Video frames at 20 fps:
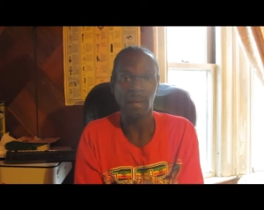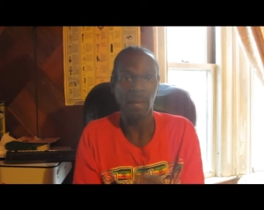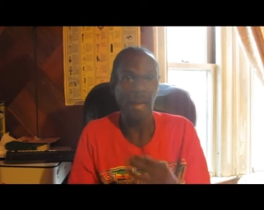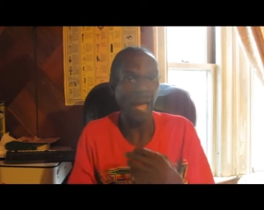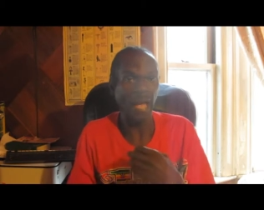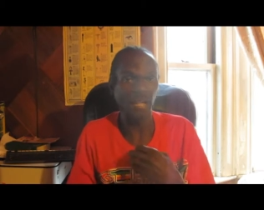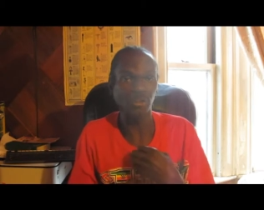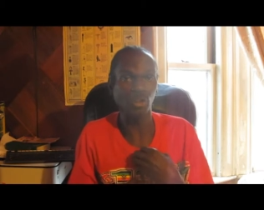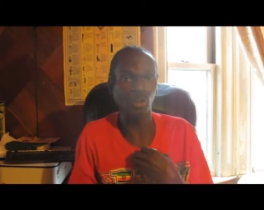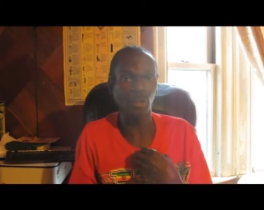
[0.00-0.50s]

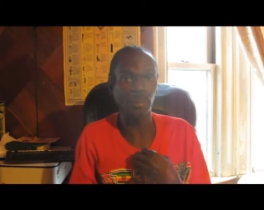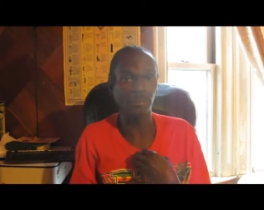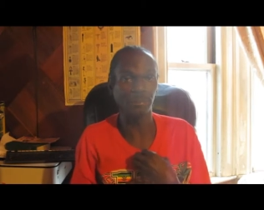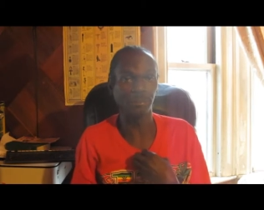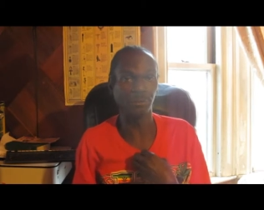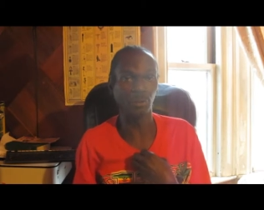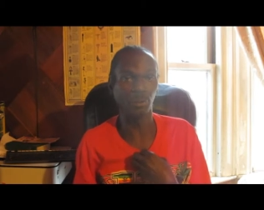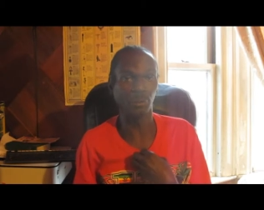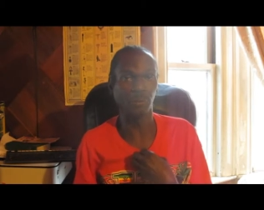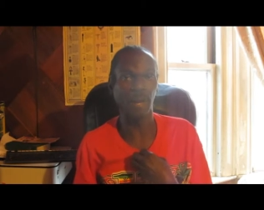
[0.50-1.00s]
I showed him
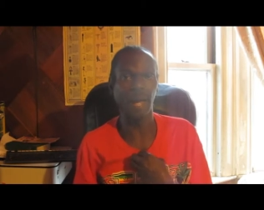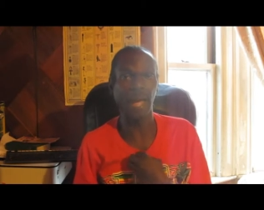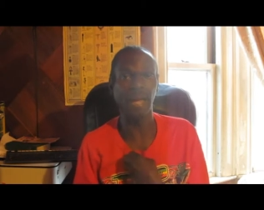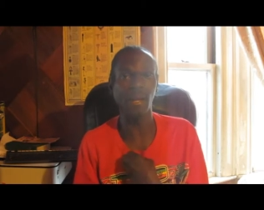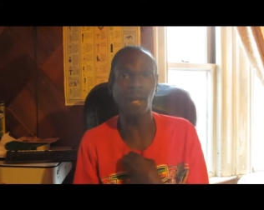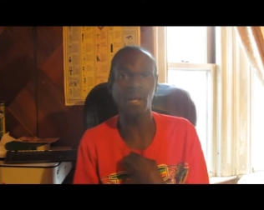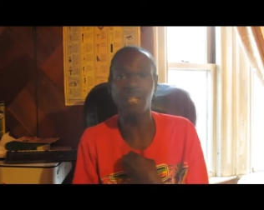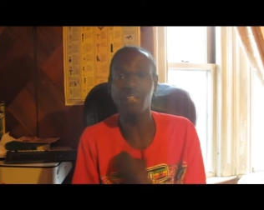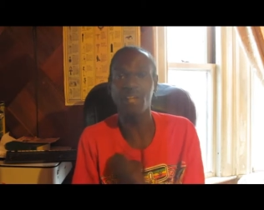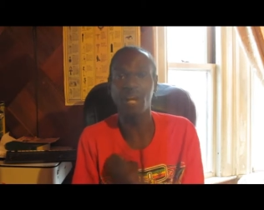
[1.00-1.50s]
proof. I
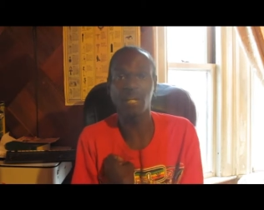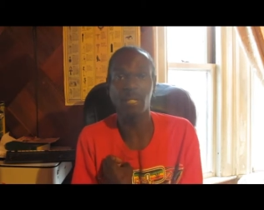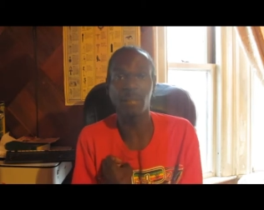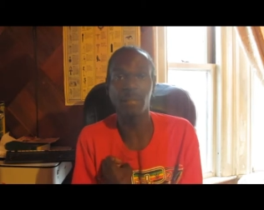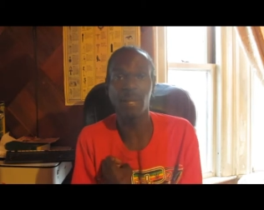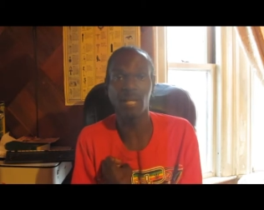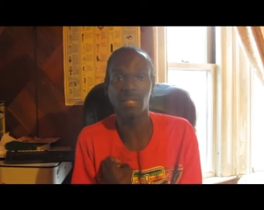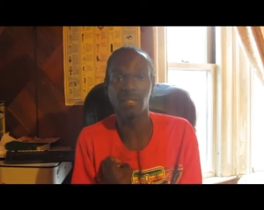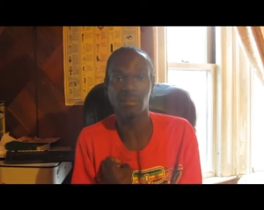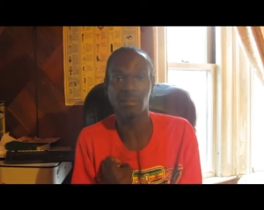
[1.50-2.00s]
had all the
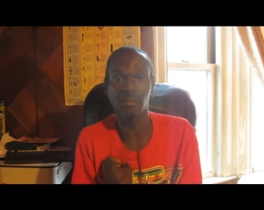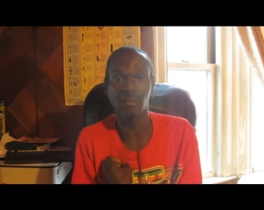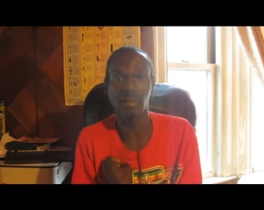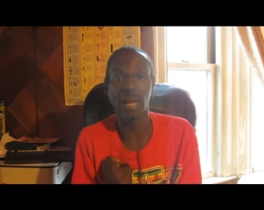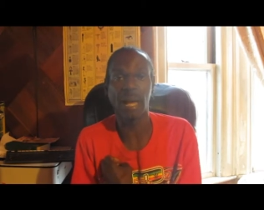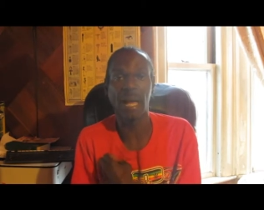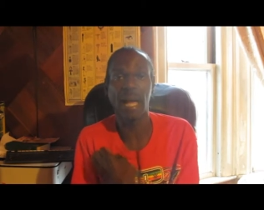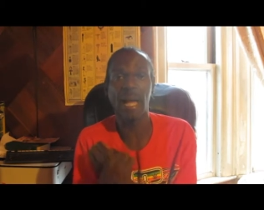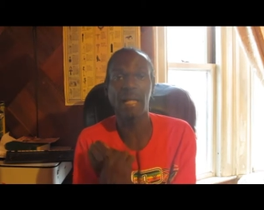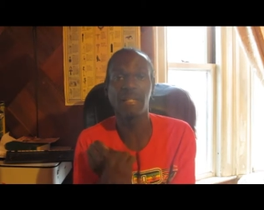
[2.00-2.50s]
documents.
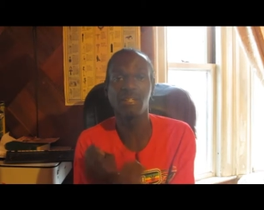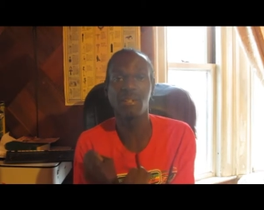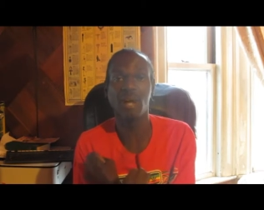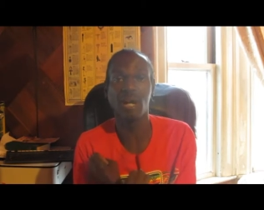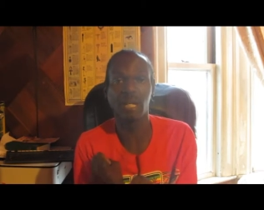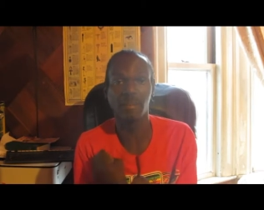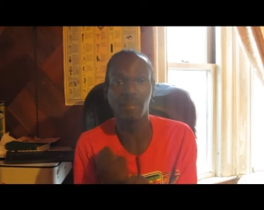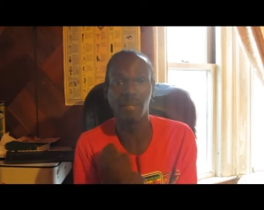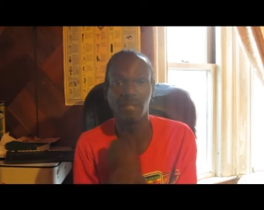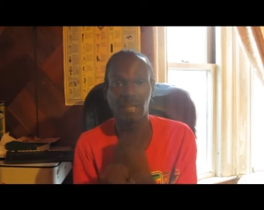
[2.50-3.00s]
I had the
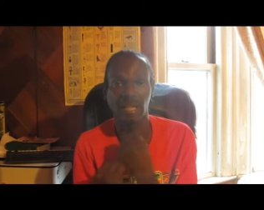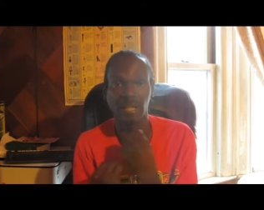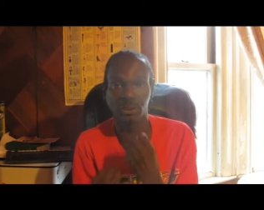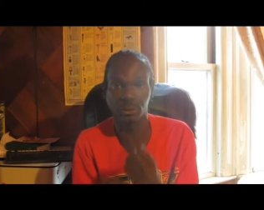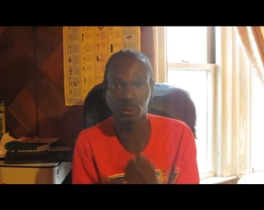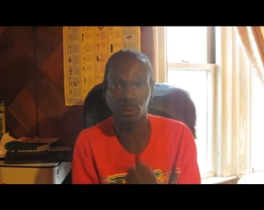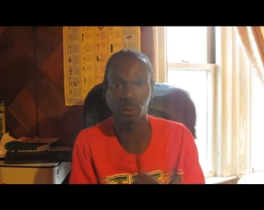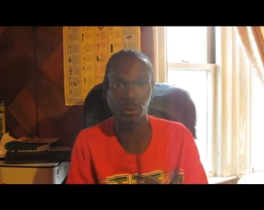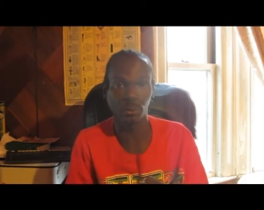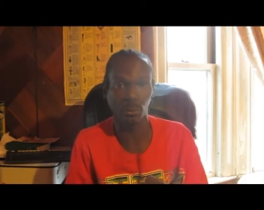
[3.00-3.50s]
documents, and I
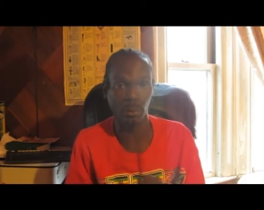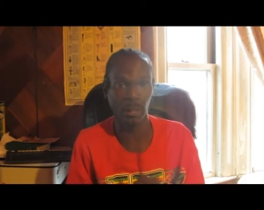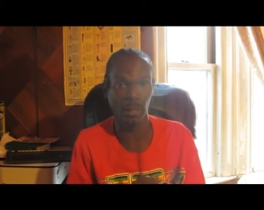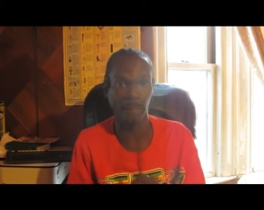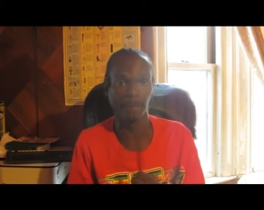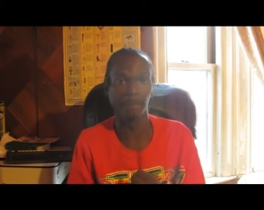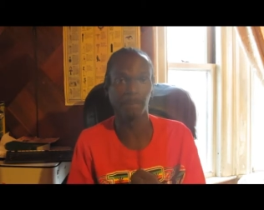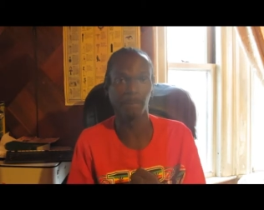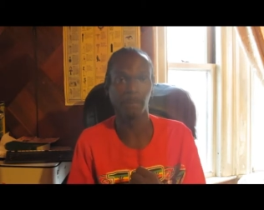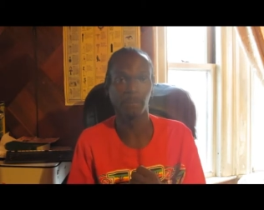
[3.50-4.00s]
showed it to
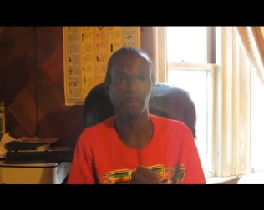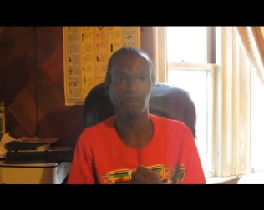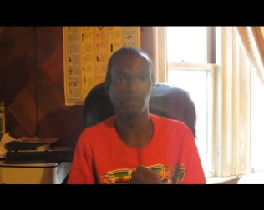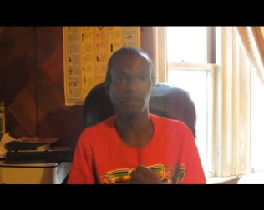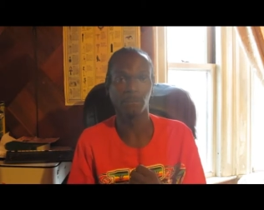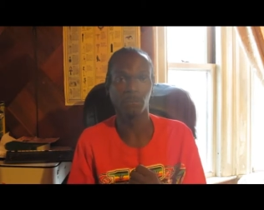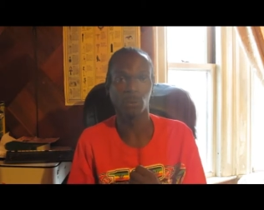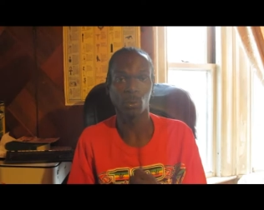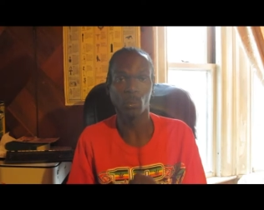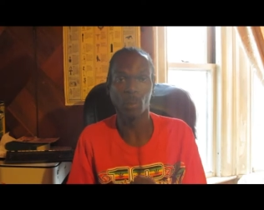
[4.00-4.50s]
him,
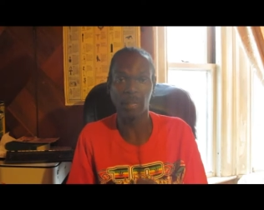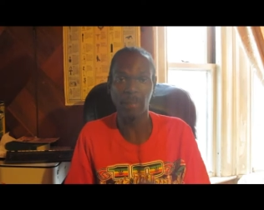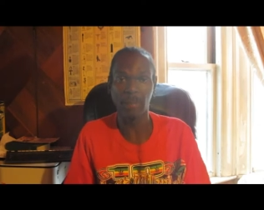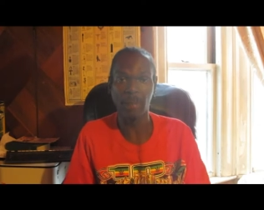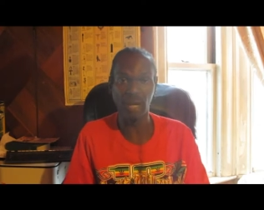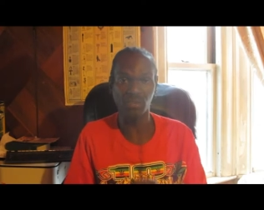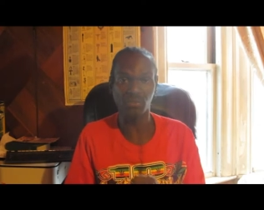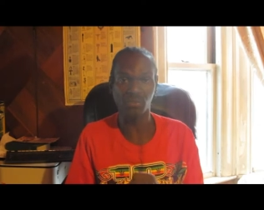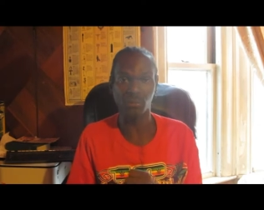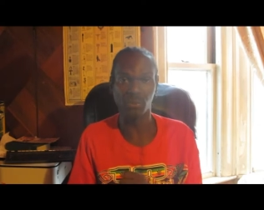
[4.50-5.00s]
what the
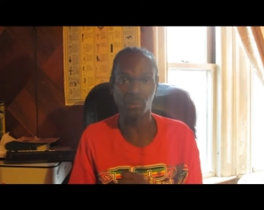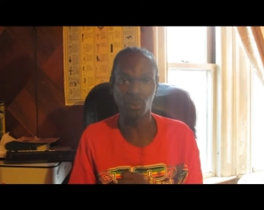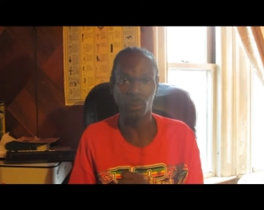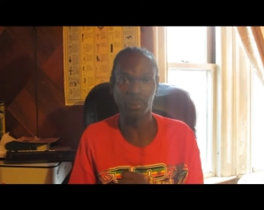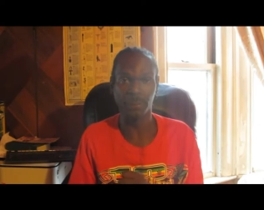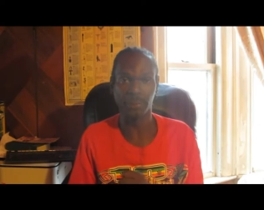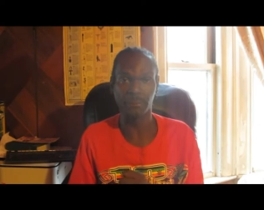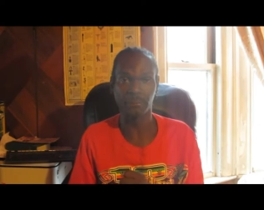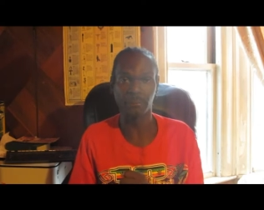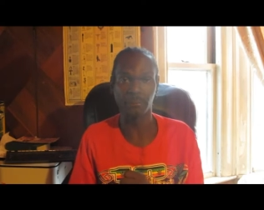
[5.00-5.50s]
banks was
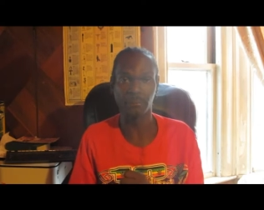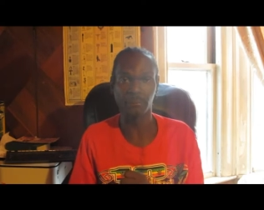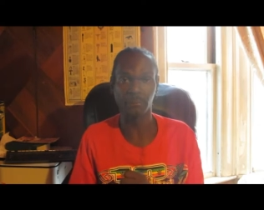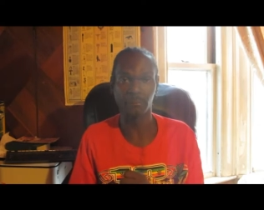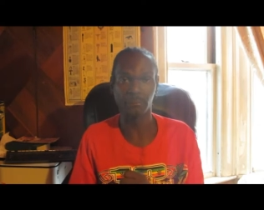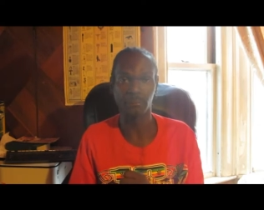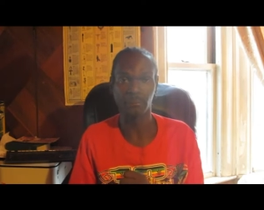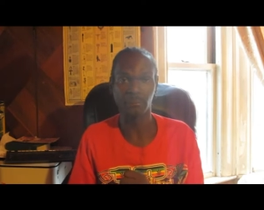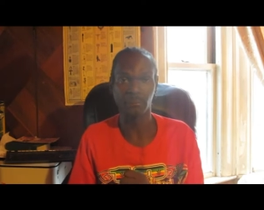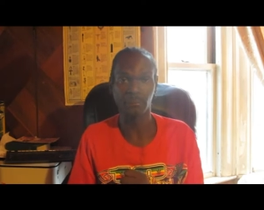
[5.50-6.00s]
doing.
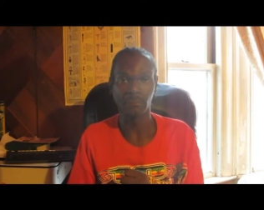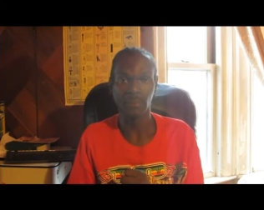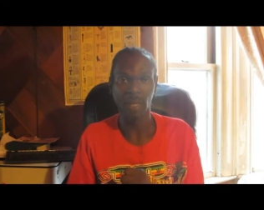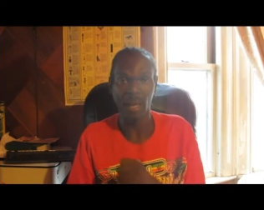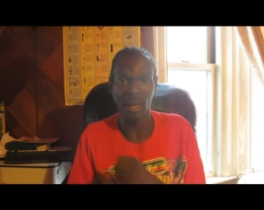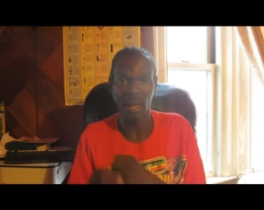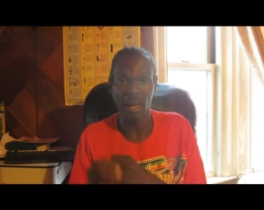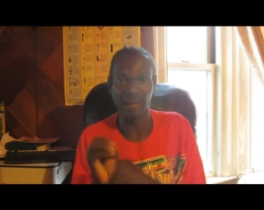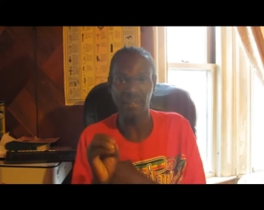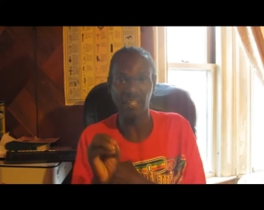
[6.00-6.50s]

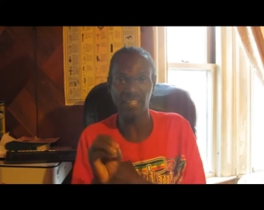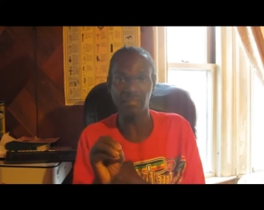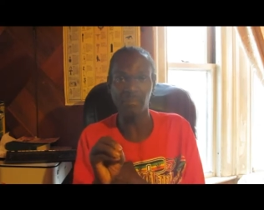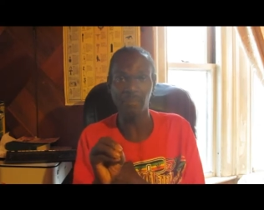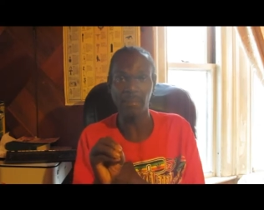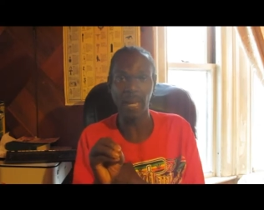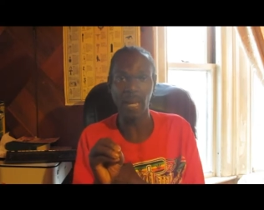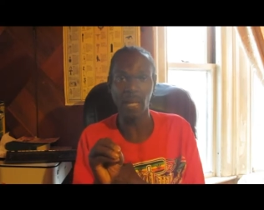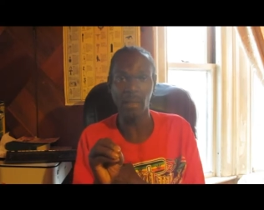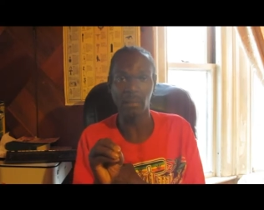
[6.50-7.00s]
And this
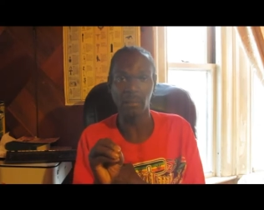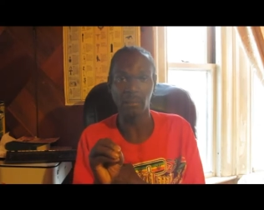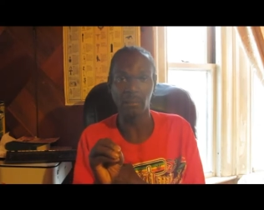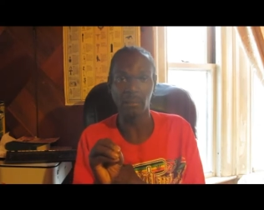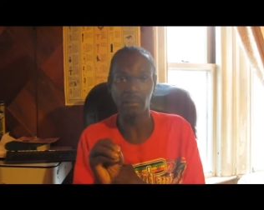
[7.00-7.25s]
man,